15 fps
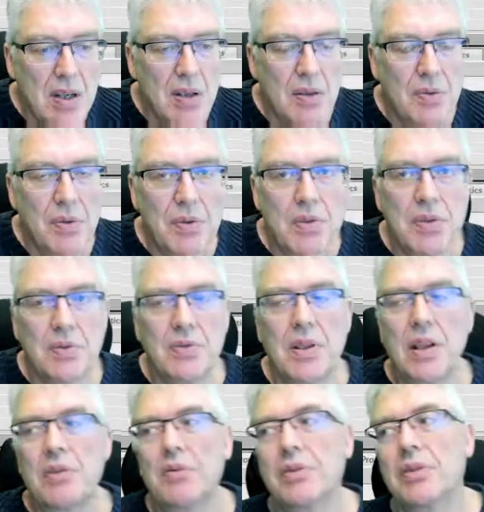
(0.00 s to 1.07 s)
First of
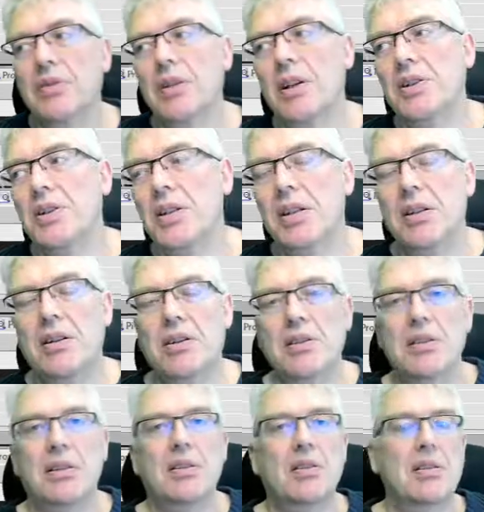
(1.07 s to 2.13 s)
January
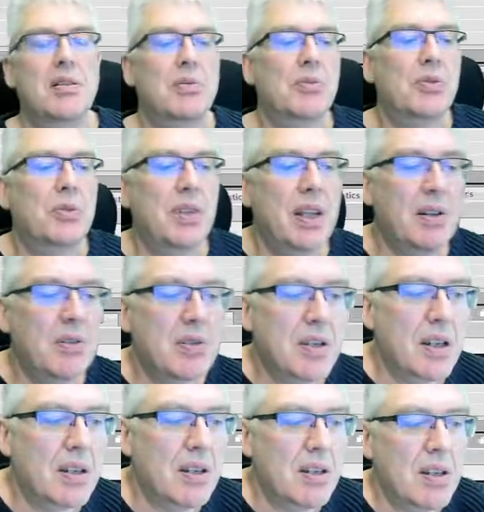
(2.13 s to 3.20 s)
1990. The number of
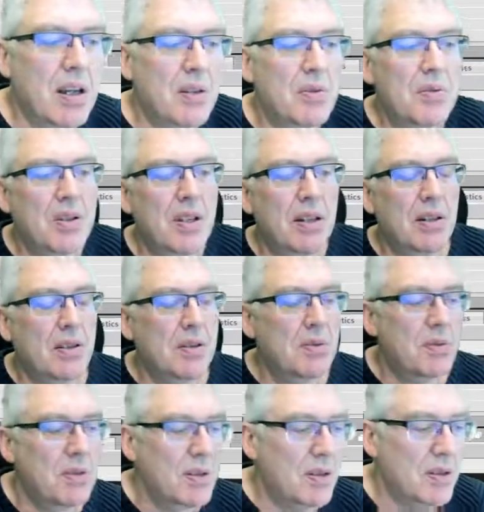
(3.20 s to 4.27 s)
nanoseconds
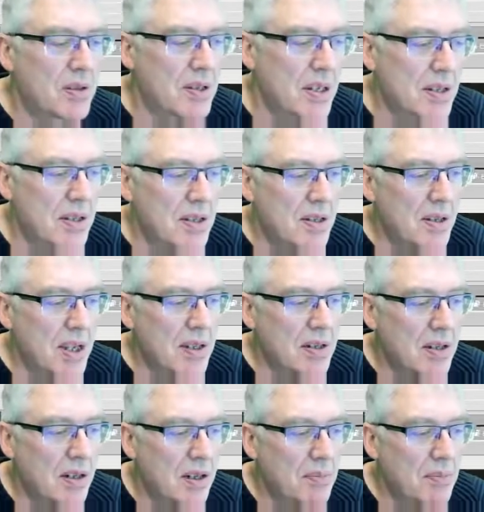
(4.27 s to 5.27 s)
since that time.